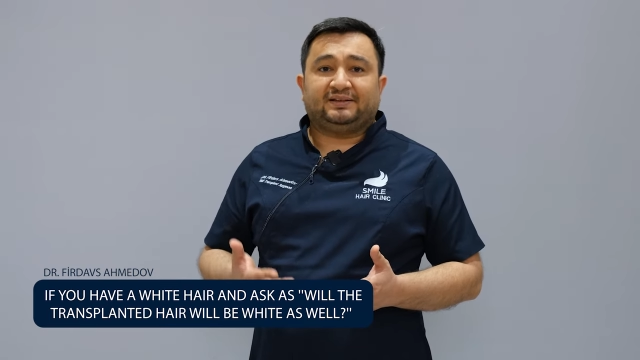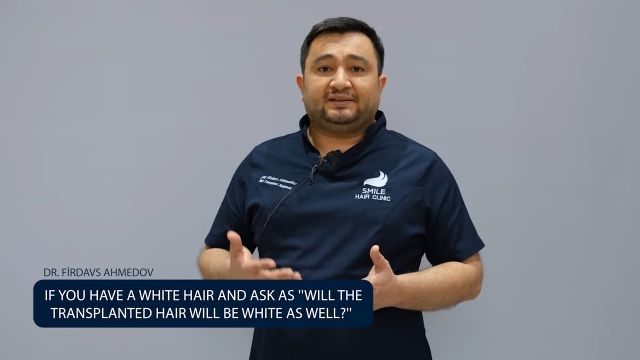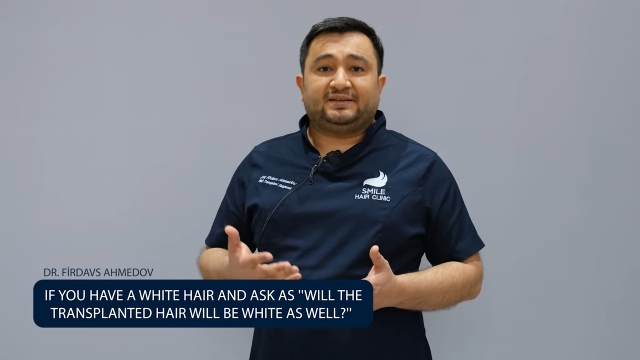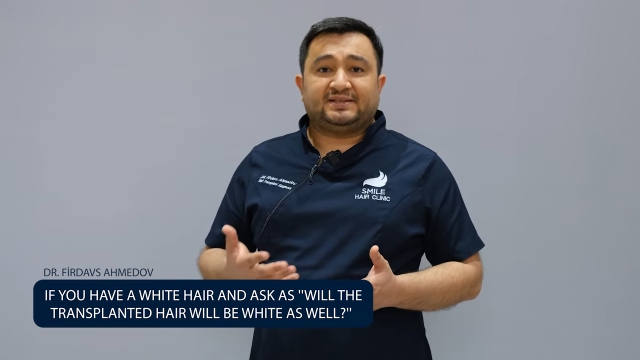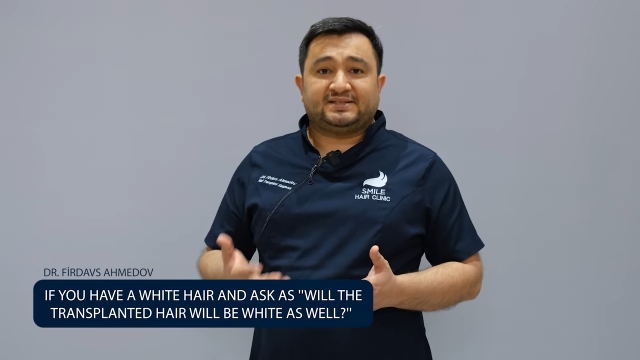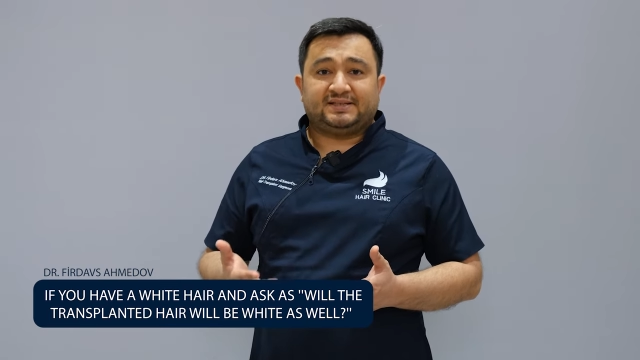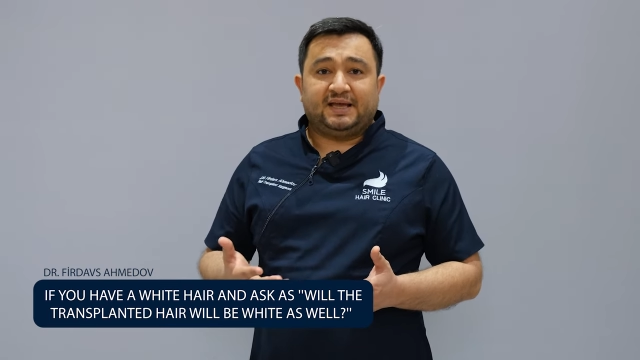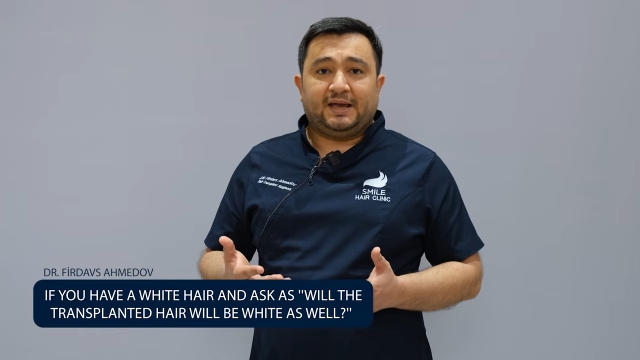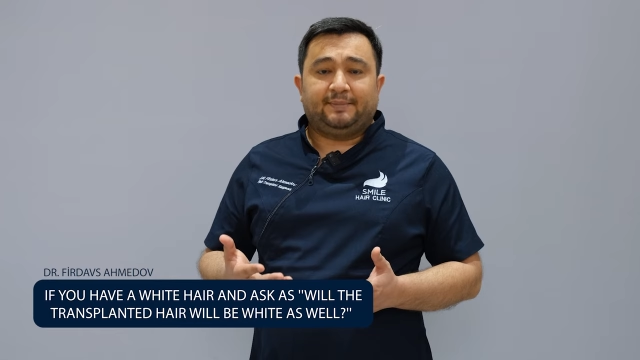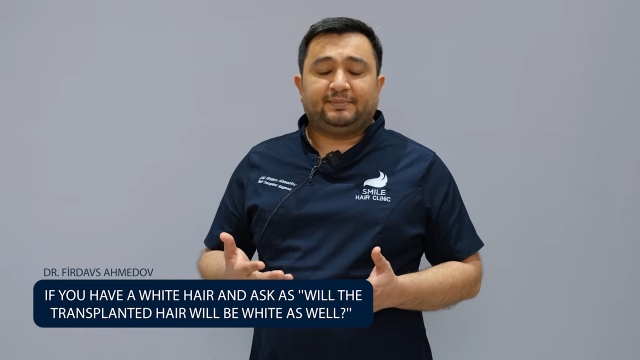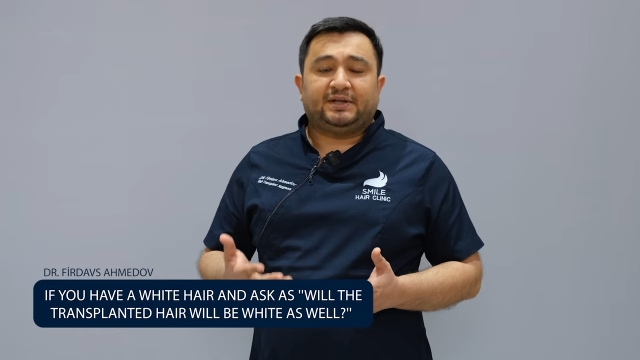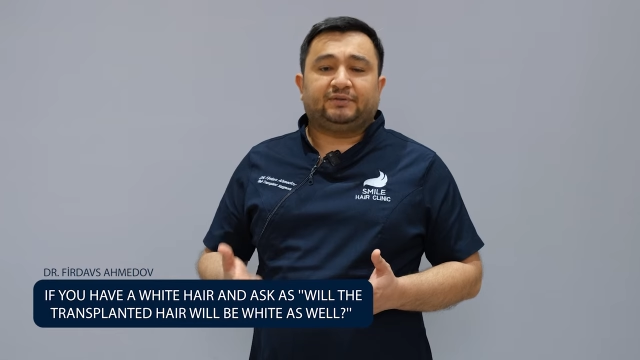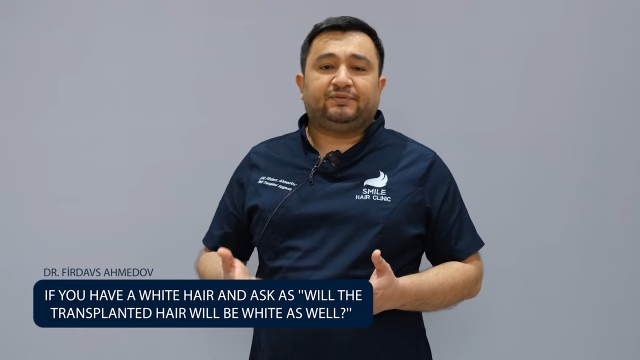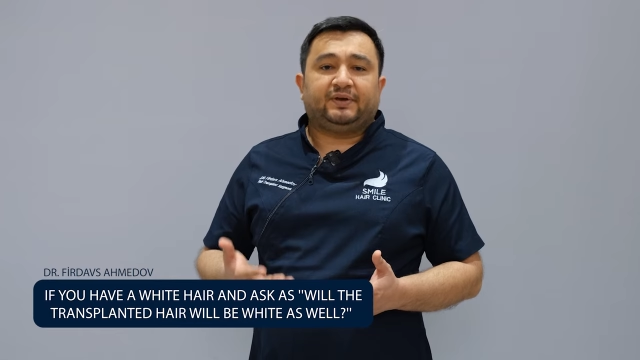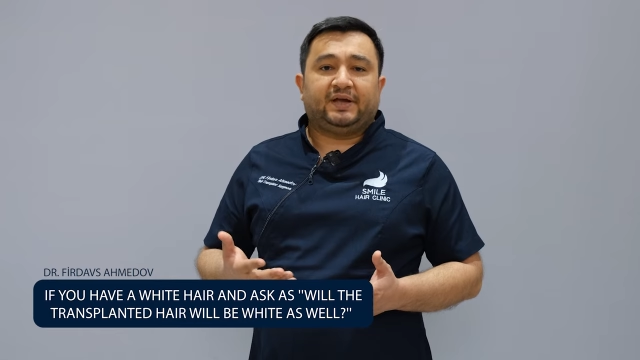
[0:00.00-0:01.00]
the same
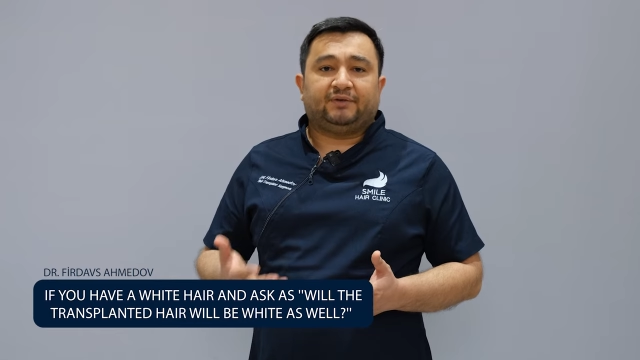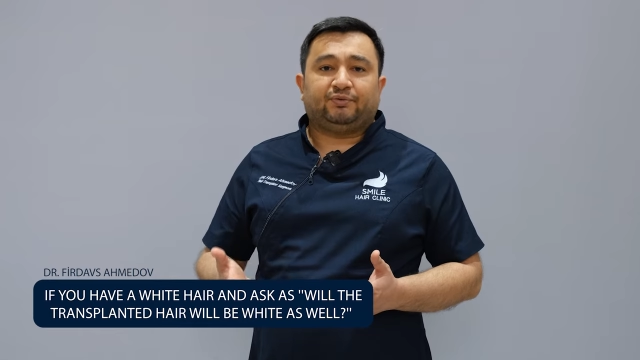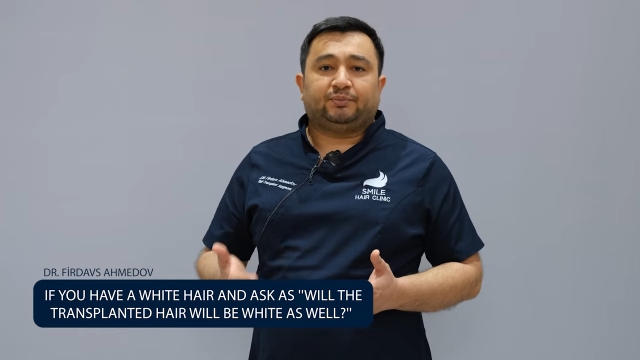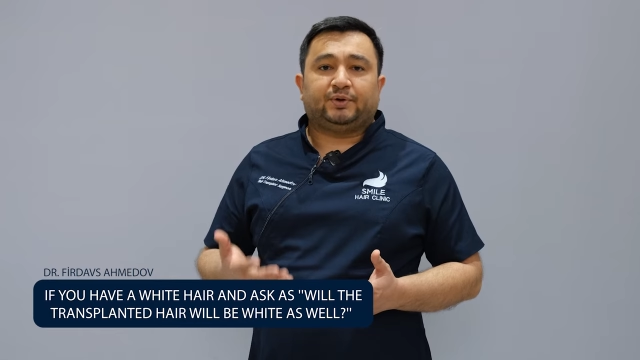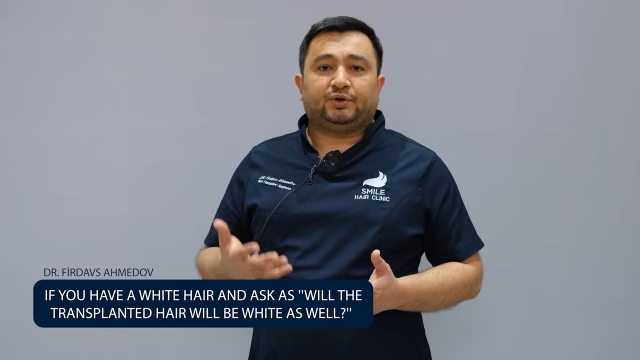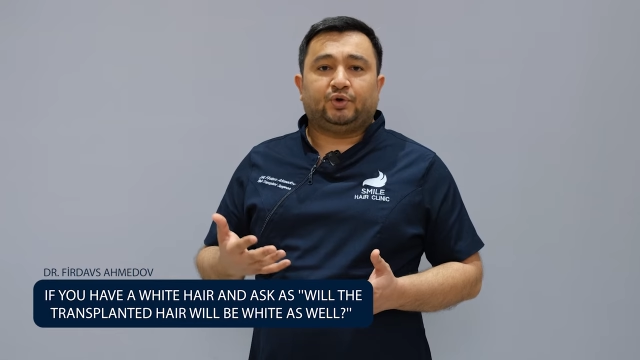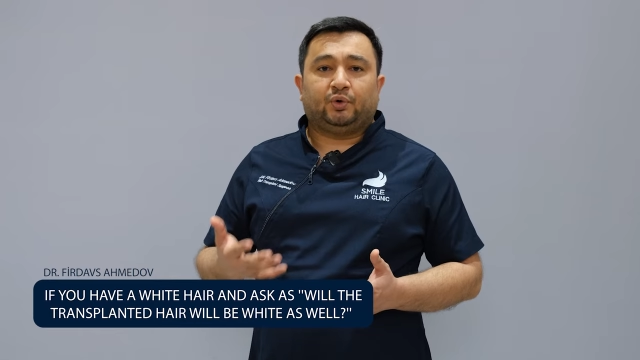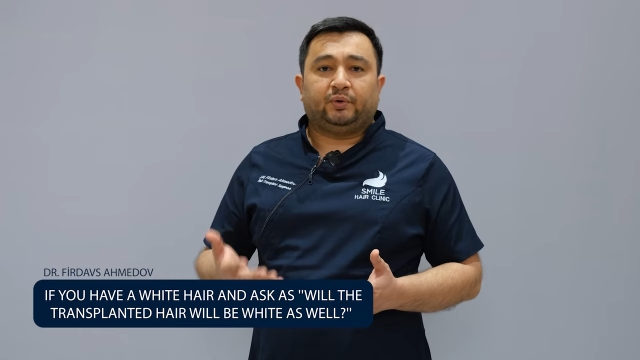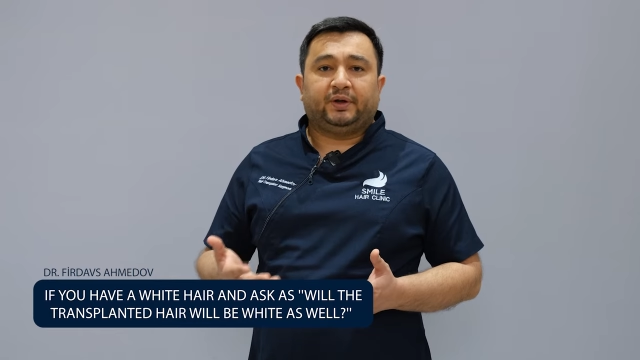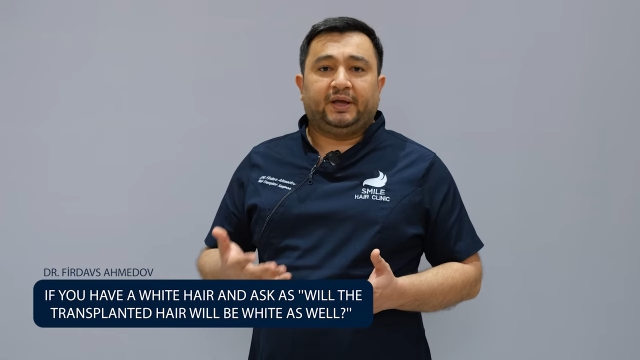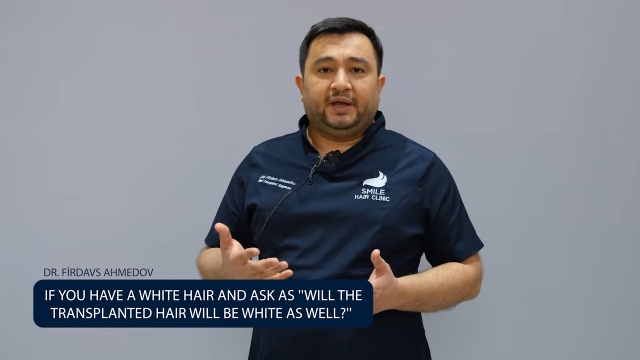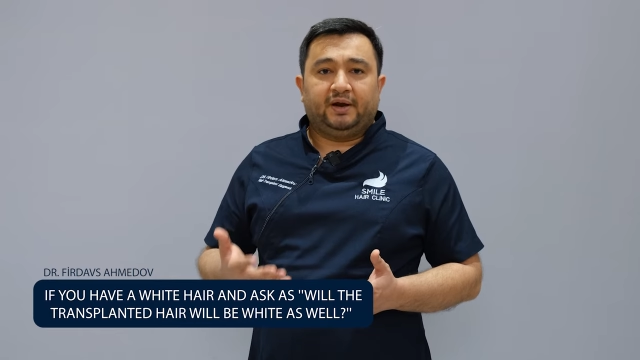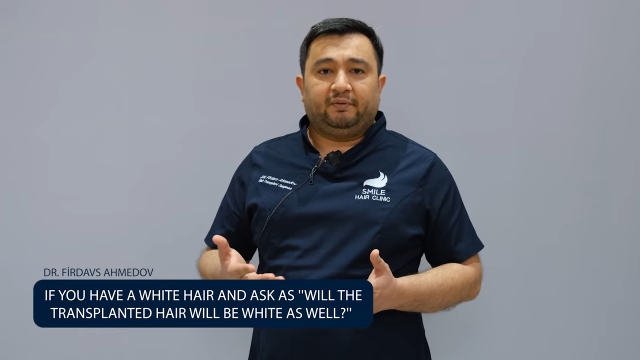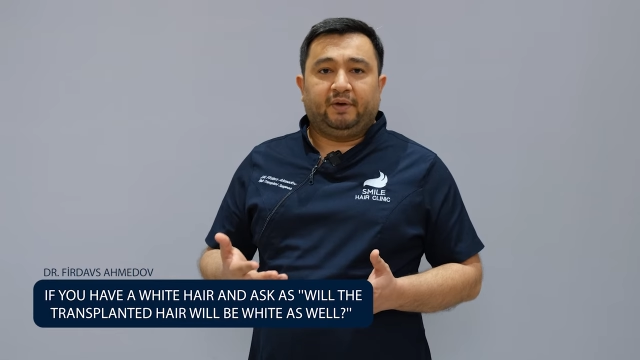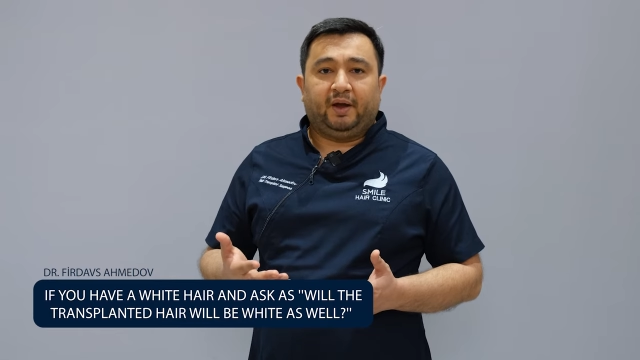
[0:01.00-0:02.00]
that we get from the donor
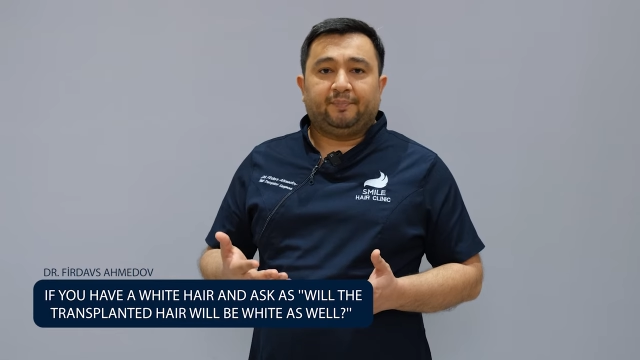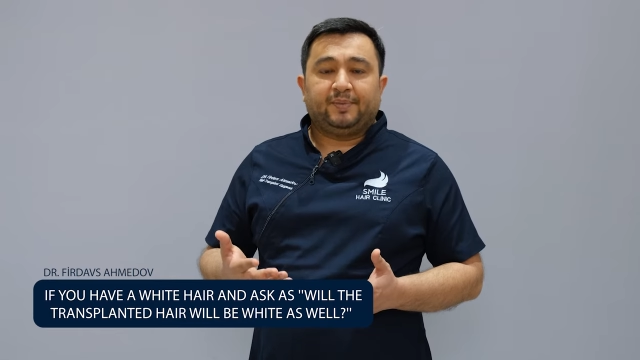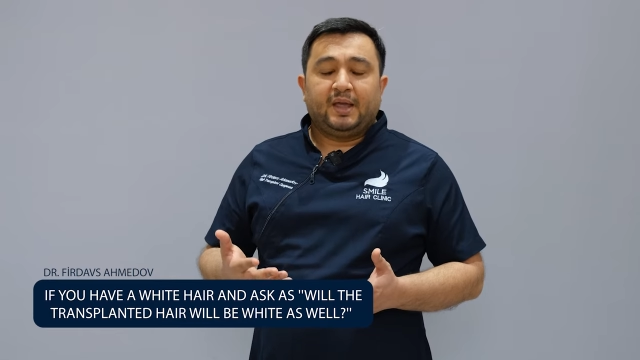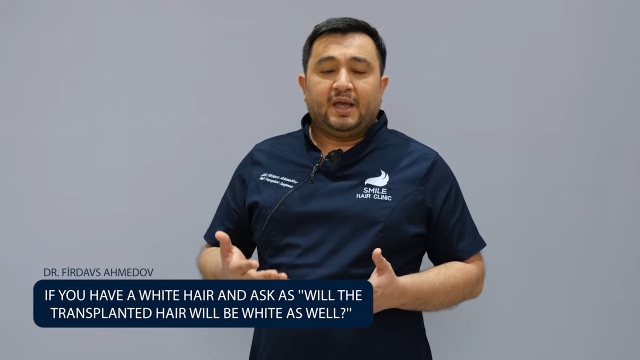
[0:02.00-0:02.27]
area.